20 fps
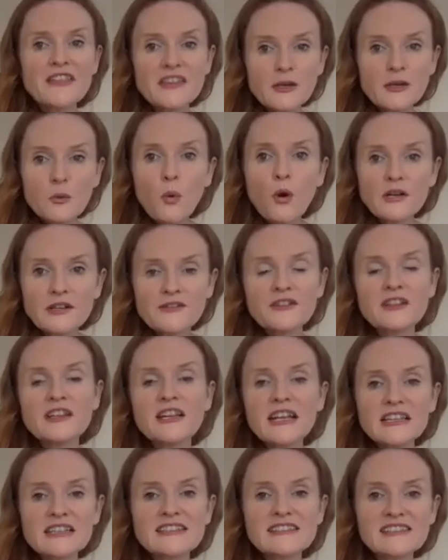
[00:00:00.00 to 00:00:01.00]
think one I've
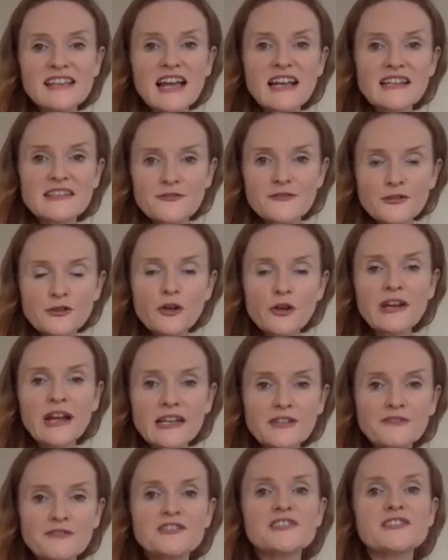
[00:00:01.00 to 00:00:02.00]
clearly said if you're not
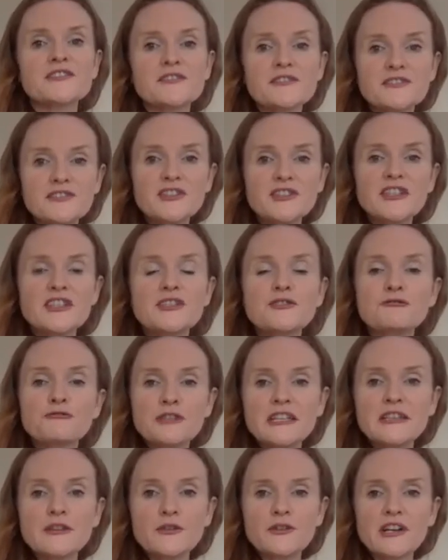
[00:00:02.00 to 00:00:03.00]
getting a result, you need to
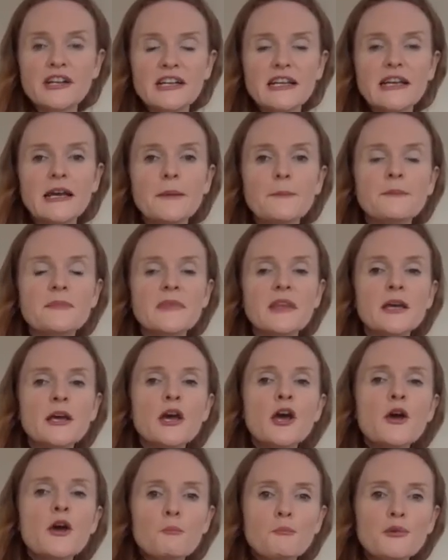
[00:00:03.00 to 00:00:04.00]
relook at it.
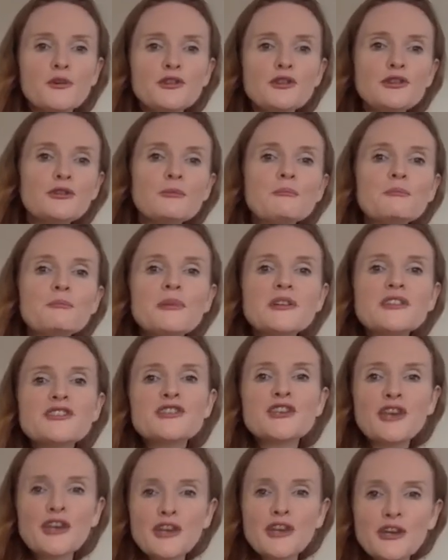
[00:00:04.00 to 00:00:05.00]
But number
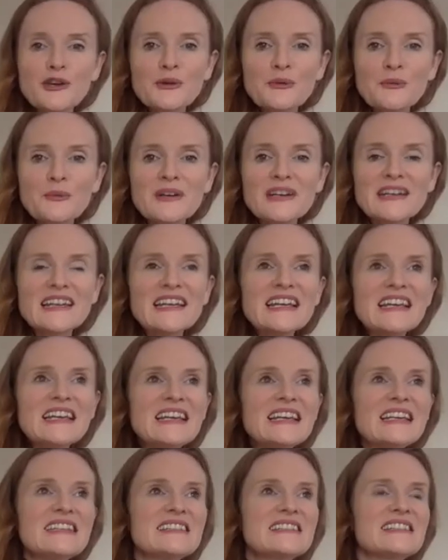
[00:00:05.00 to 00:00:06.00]
two
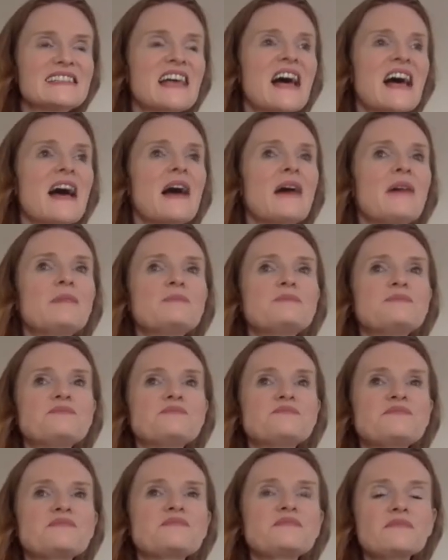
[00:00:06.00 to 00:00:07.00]
is that
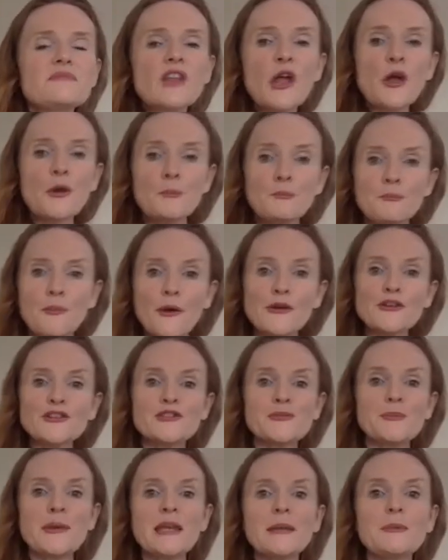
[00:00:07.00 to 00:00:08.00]

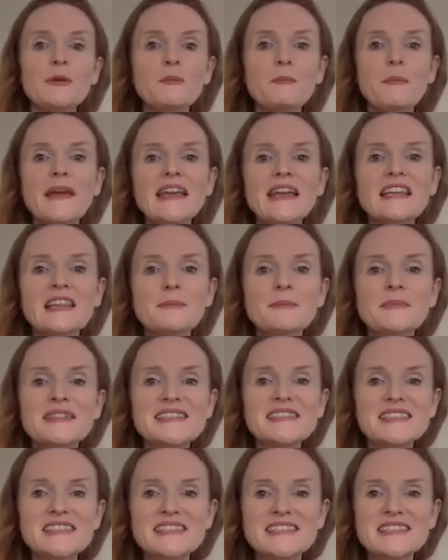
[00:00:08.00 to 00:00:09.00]
most people make the
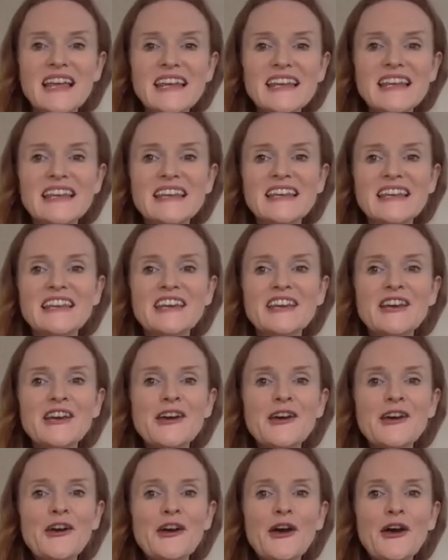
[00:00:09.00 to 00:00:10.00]
mistake
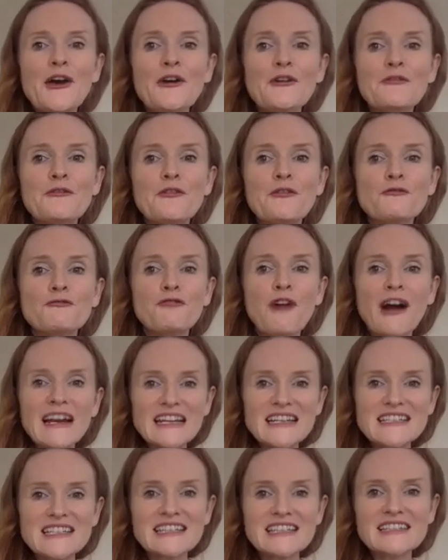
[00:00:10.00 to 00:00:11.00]
of
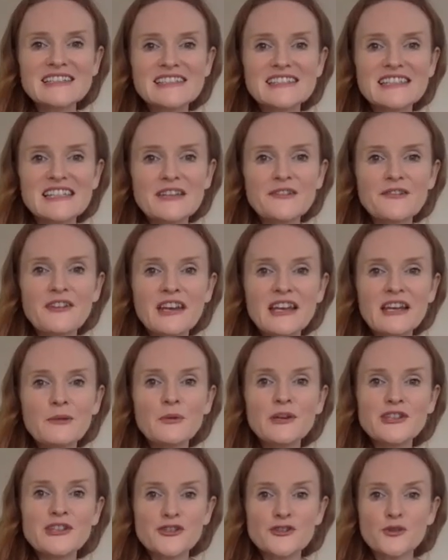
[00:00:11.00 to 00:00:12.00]
writing a CV
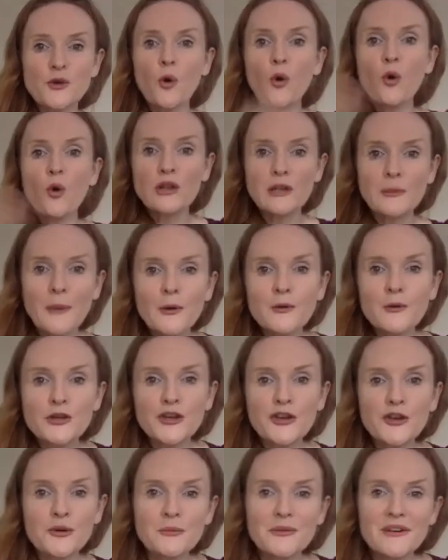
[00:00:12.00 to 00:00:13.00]
which is all about
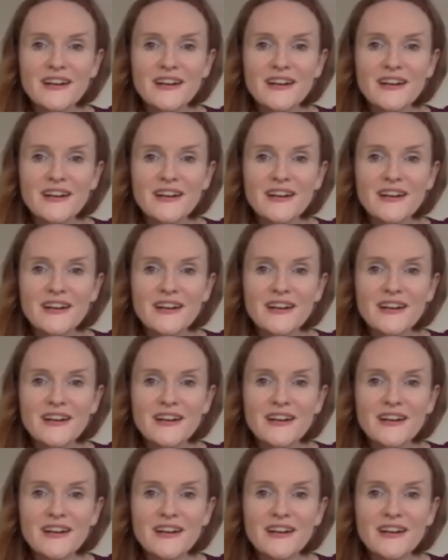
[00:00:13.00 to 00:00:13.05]
you.